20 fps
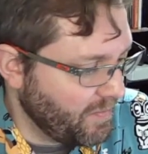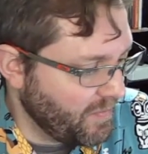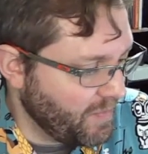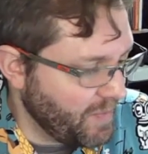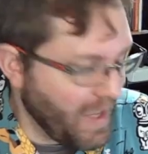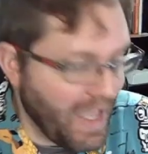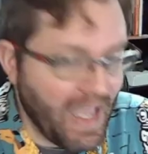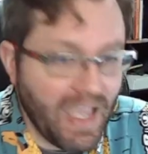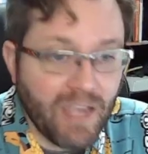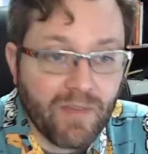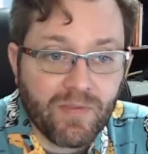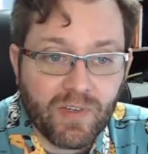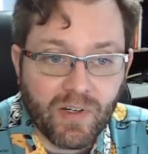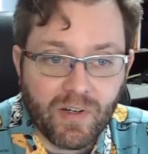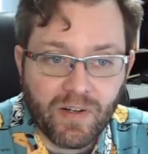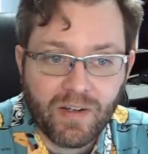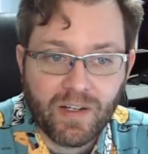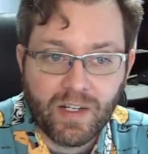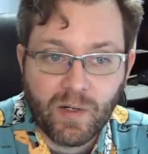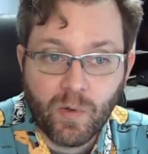
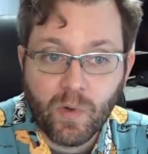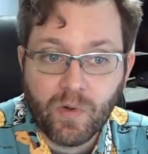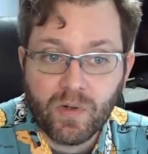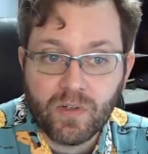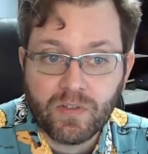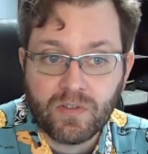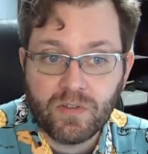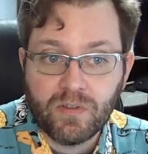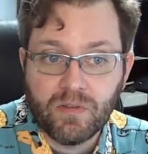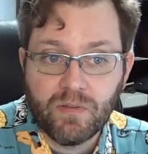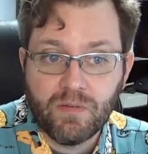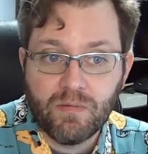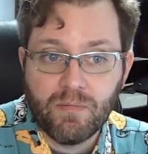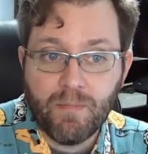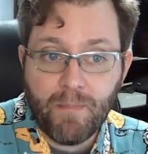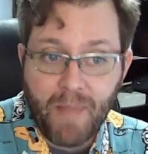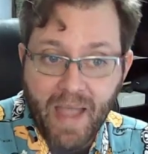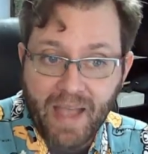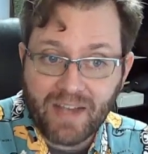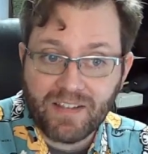behavior in order to
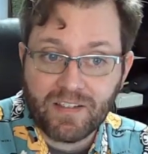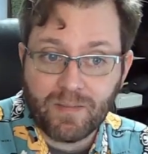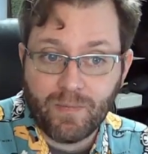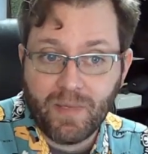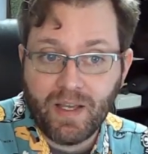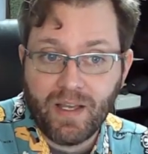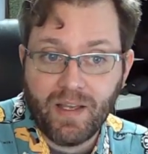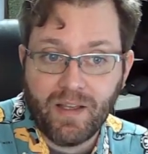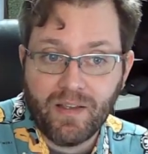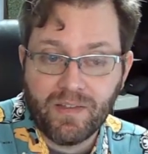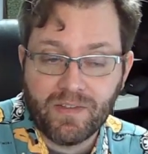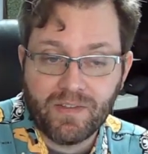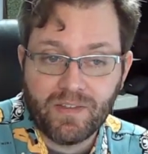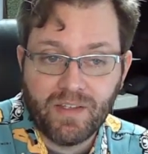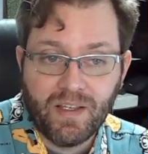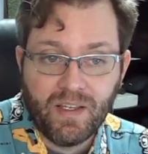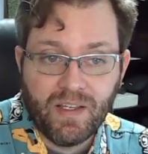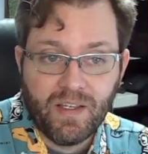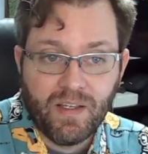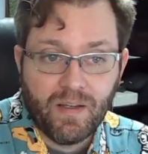maximize
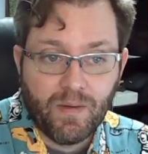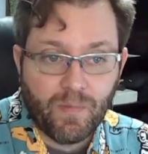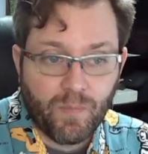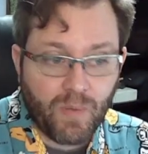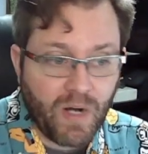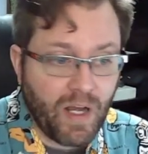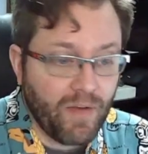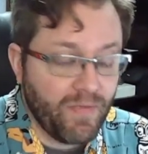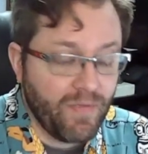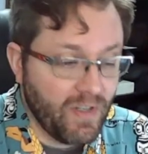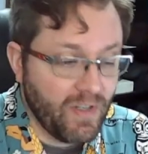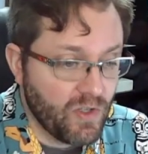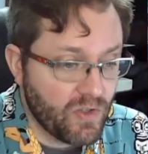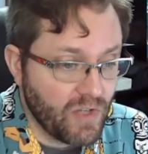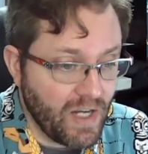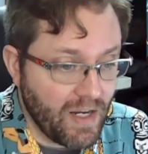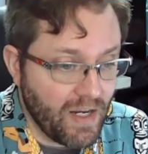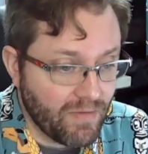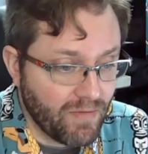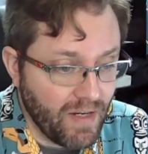profit and
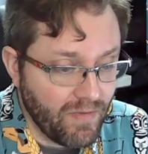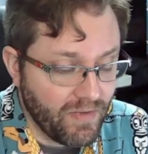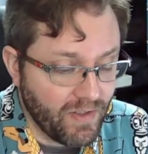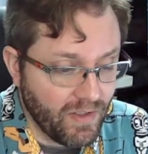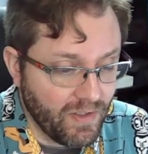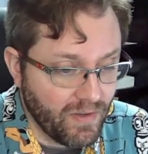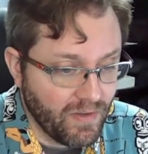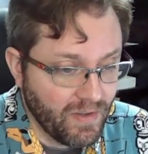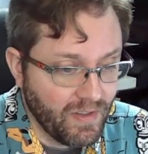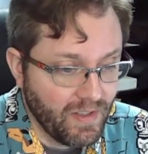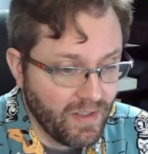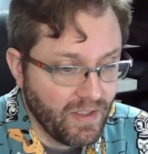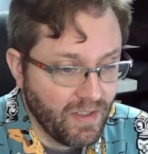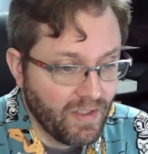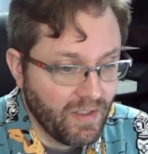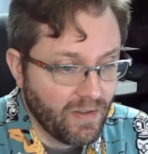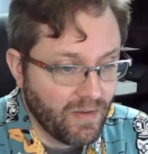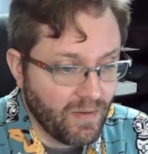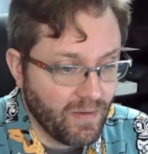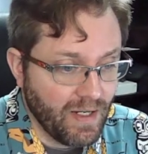drive revenue,
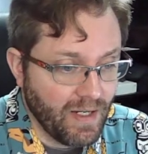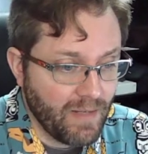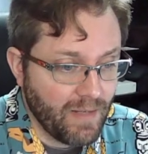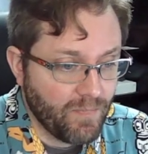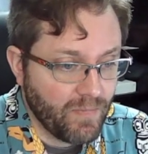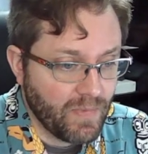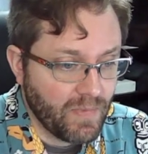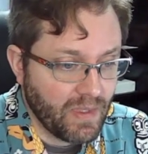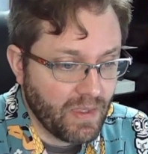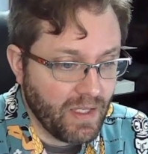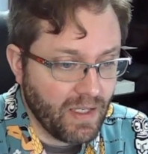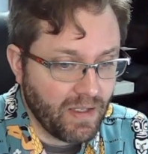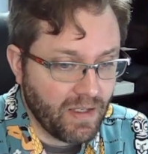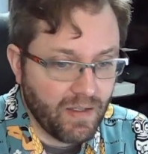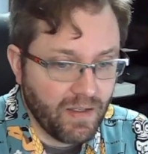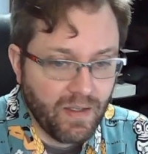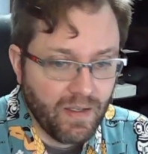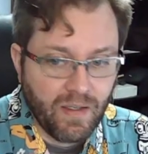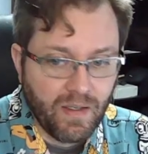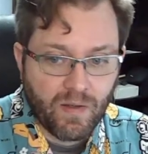right?
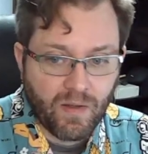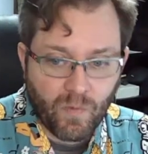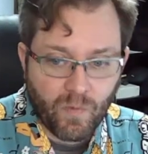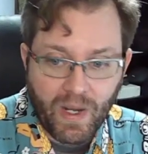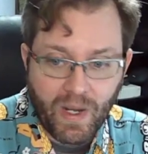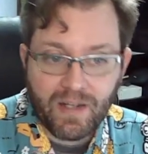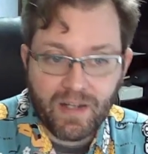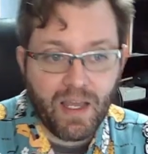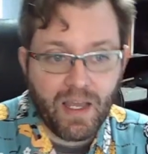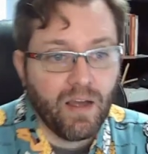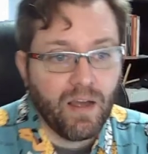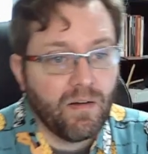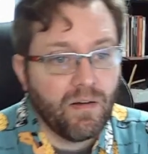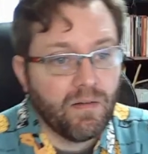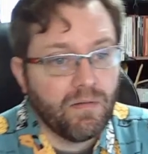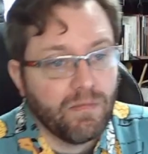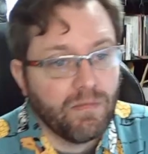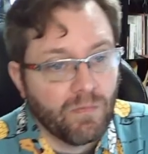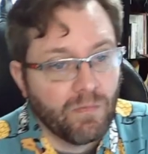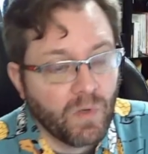Like right
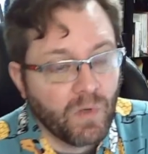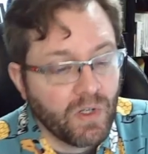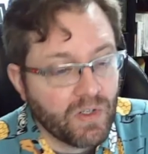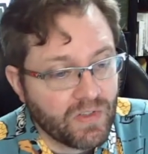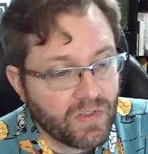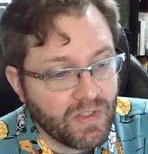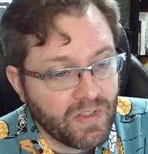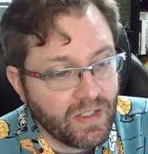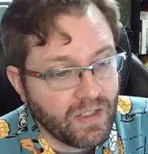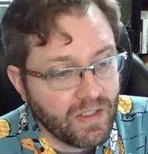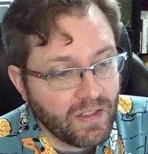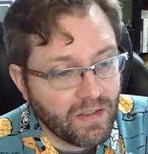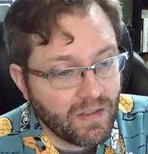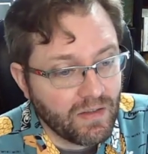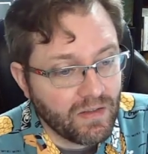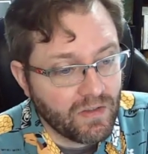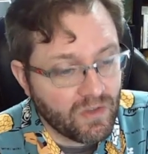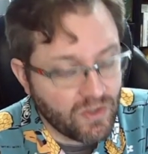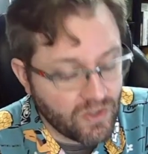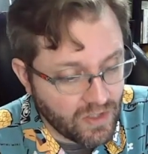now, we're
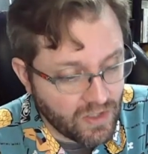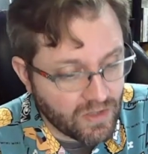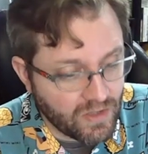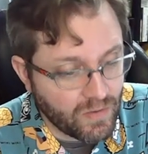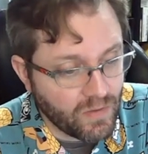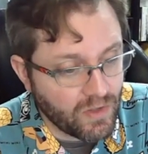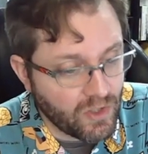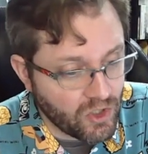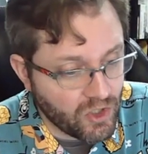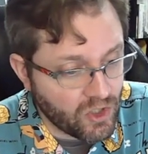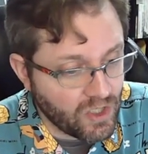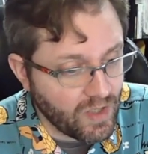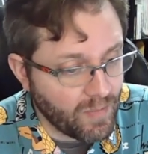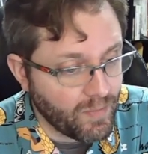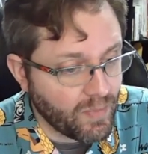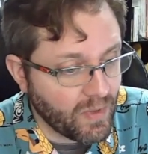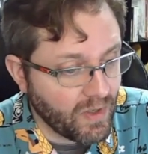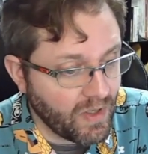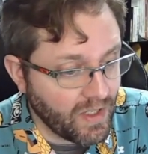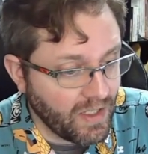seeing just what a
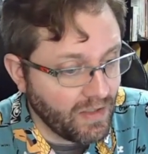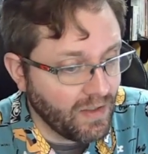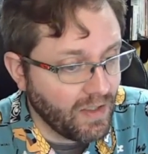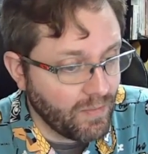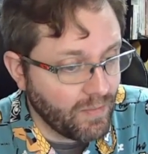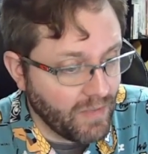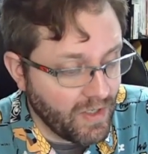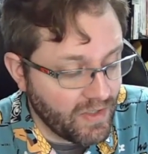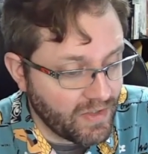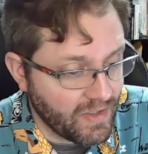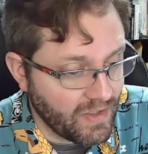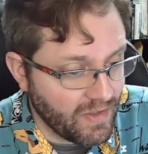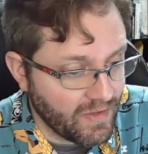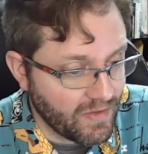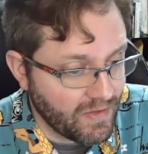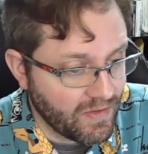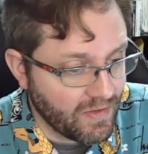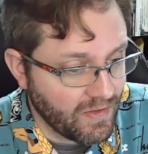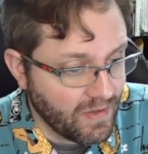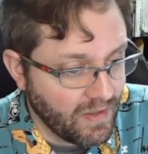shitbird Elon Musk
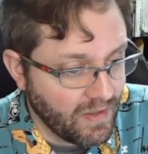is.